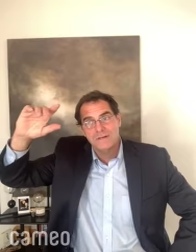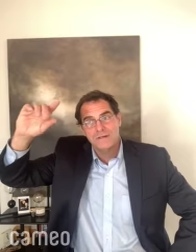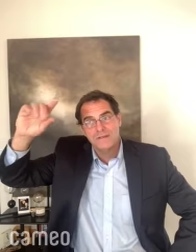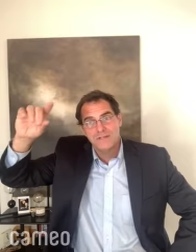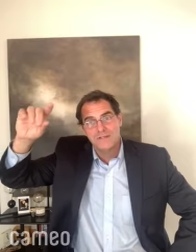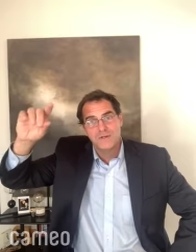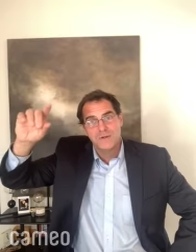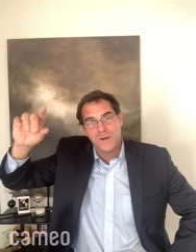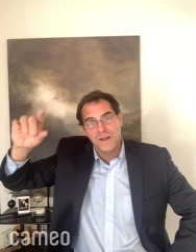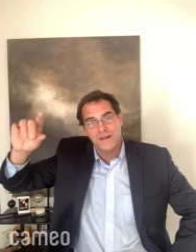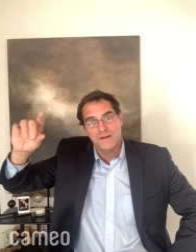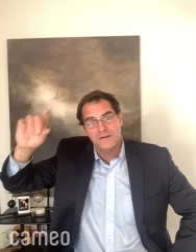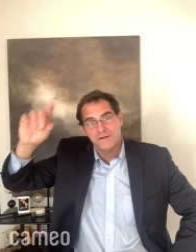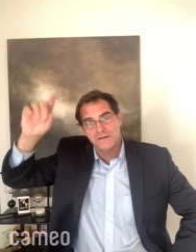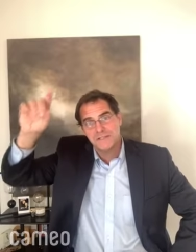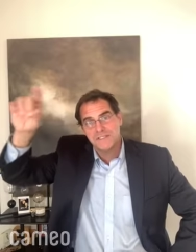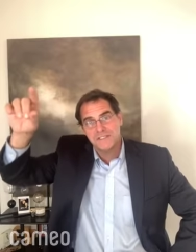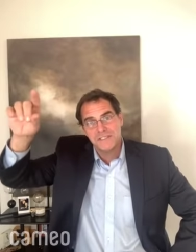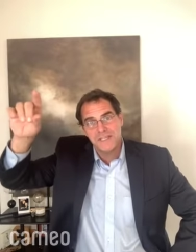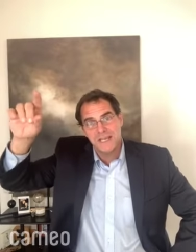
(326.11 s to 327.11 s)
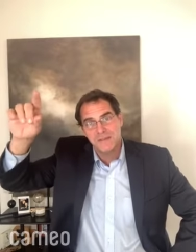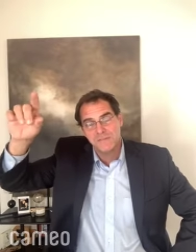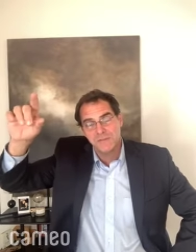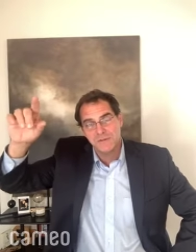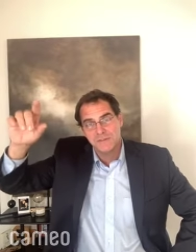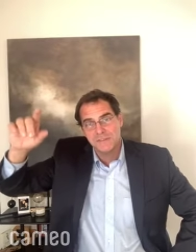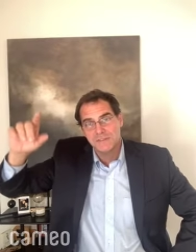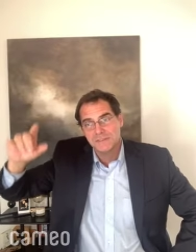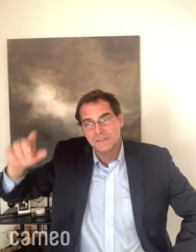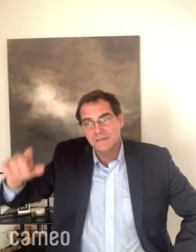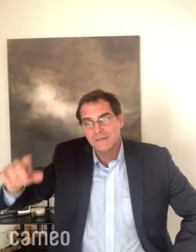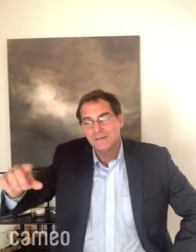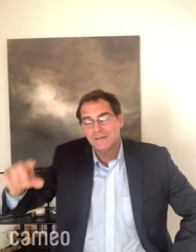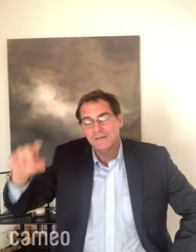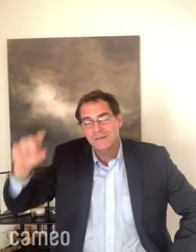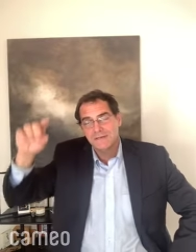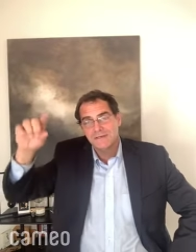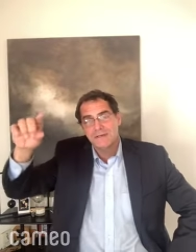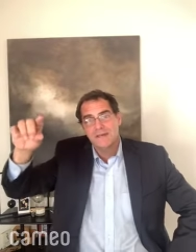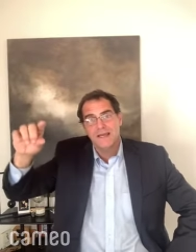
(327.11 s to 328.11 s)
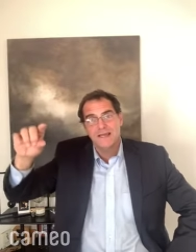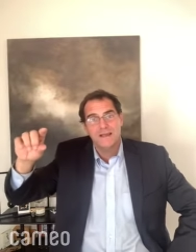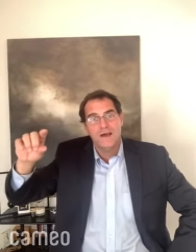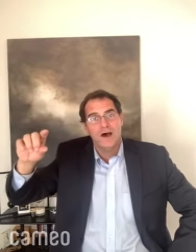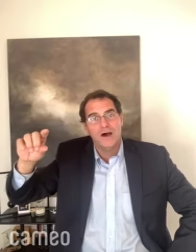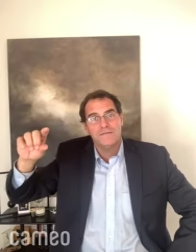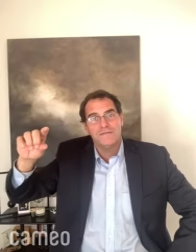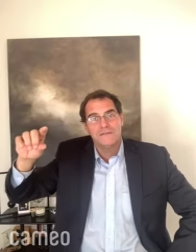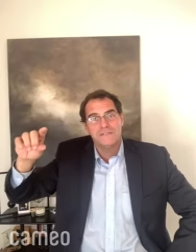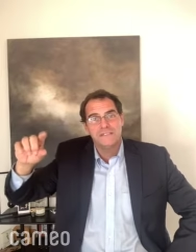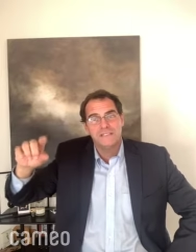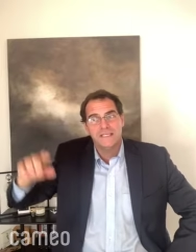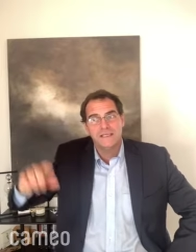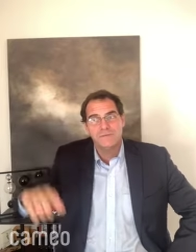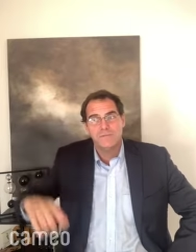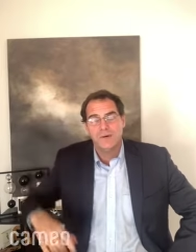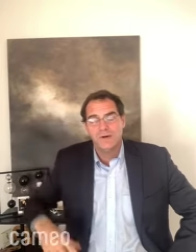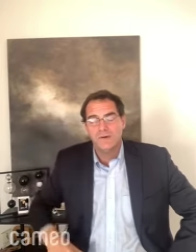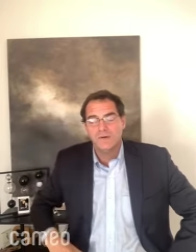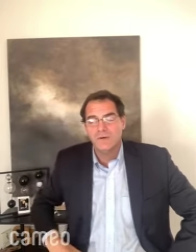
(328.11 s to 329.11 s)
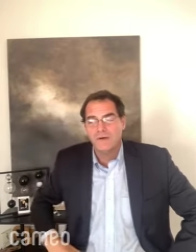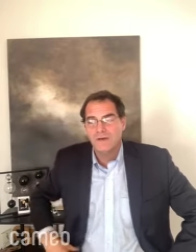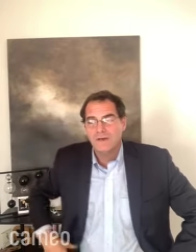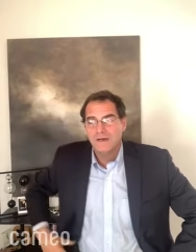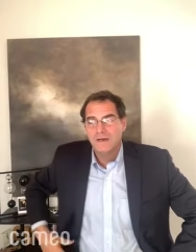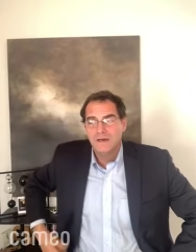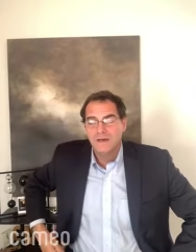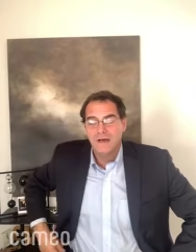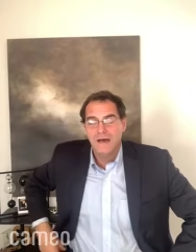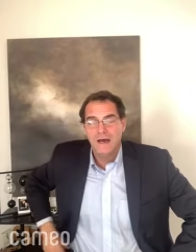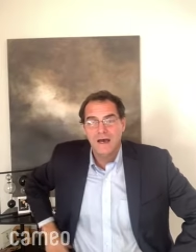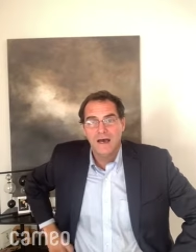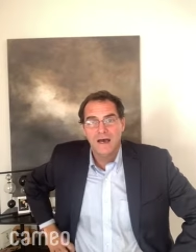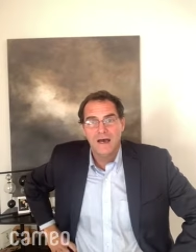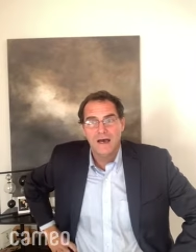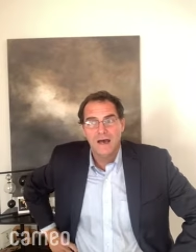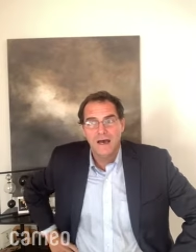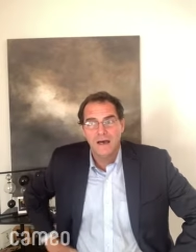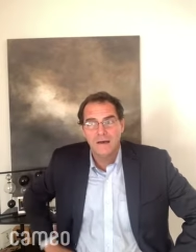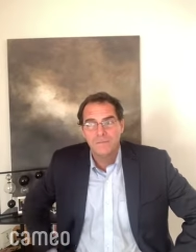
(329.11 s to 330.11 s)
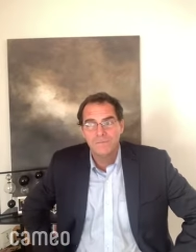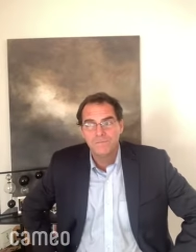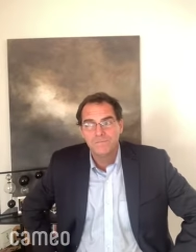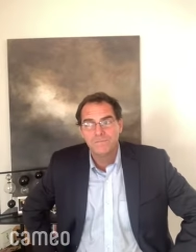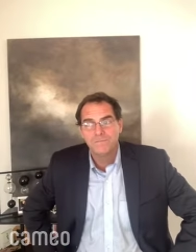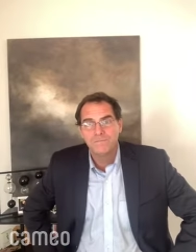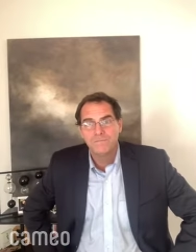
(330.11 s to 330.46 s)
the trader at Staples and Office Depot. Um,